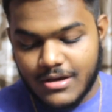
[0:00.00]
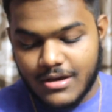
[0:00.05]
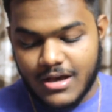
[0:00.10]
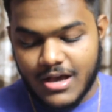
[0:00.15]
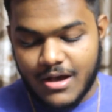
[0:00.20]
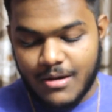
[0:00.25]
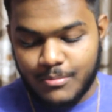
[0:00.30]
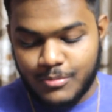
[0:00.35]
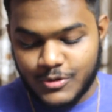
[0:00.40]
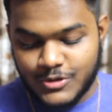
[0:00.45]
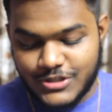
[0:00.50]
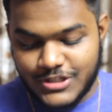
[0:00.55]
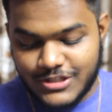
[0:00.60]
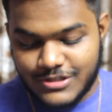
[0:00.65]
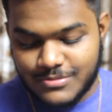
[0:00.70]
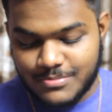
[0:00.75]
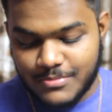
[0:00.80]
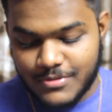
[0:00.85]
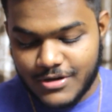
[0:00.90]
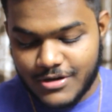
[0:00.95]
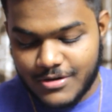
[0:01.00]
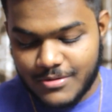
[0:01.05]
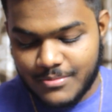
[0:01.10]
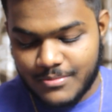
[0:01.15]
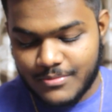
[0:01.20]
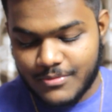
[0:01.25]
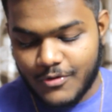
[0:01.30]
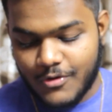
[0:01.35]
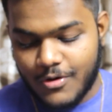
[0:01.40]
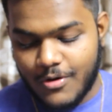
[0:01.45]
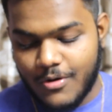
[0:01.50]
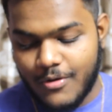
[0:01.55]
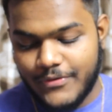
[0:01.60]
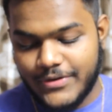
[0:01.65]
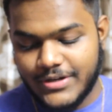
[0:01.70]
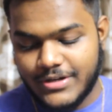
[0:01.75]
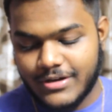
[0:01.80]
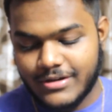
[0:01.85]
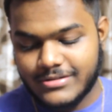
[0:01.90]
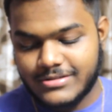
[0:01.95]
uh, pussy, sperm,
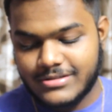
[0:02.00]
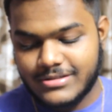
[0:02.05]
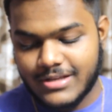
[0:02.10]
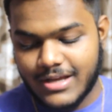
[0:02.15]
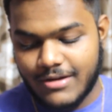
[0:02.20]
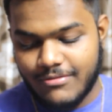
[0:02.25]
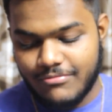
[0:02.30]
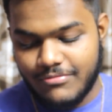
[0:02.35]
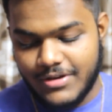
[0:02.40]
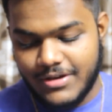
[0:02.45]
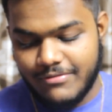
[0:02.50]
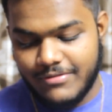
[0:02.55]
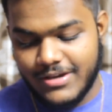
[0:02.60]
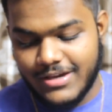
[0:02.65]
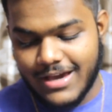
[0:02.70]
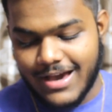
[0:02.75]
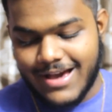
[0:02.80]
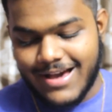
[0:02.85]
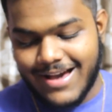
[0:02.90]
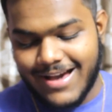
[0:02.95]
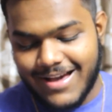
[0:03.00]
oviducts and V V.